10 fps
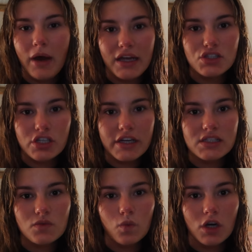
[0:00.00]

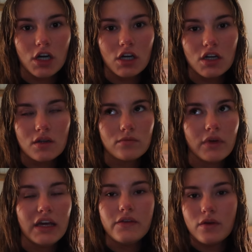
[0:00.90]
Pastries were
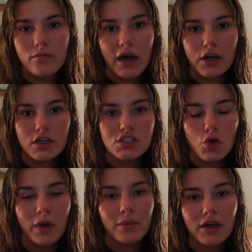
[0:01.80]
even better, so
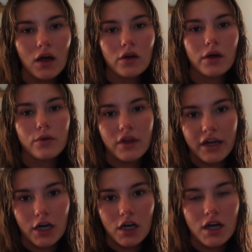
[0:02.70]
maybe I'll go
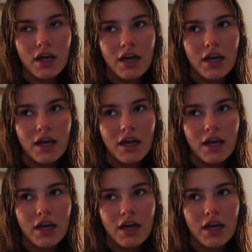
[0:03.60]
there.